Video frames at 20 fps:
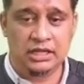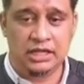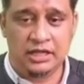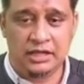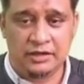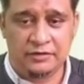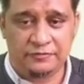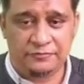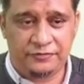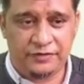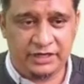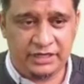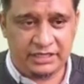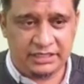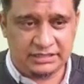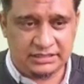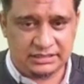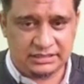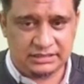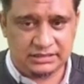
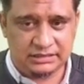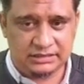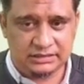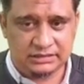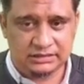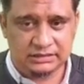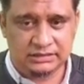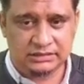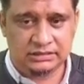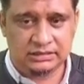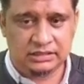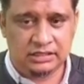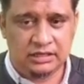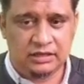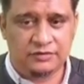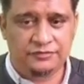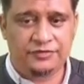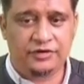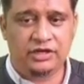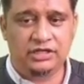First,
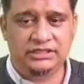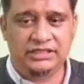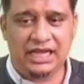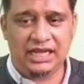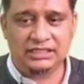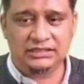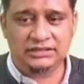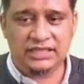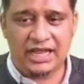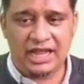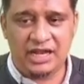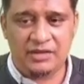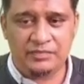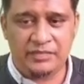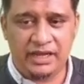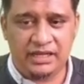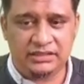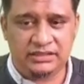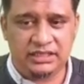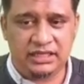for ductile
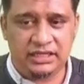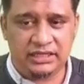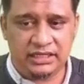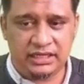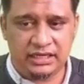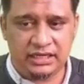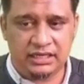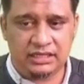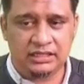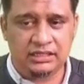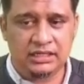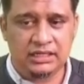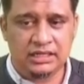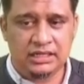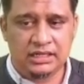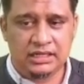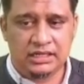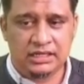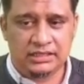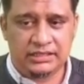material
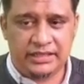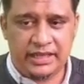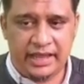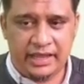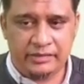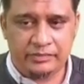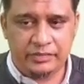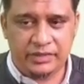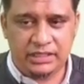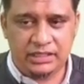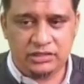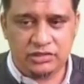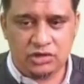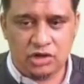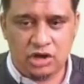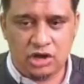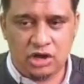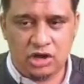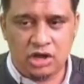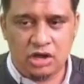can be
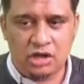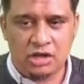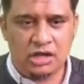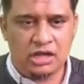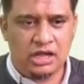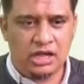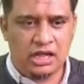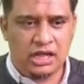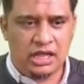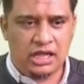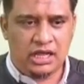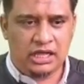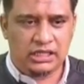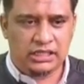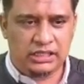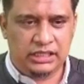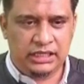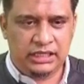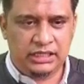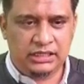drawn
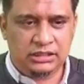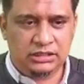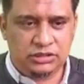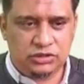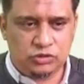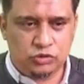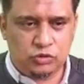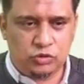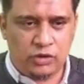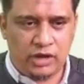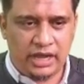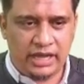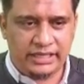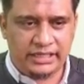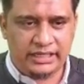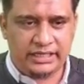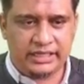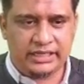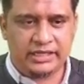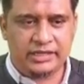into
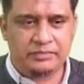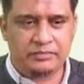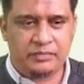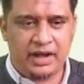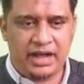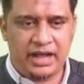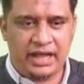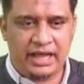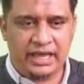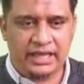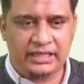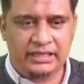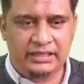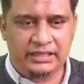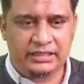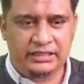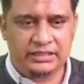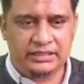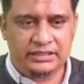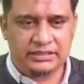wire by
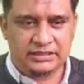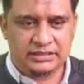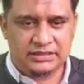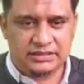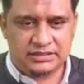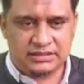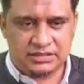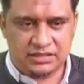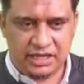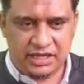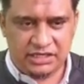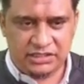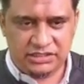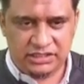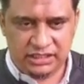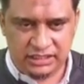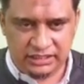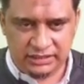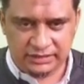stretching.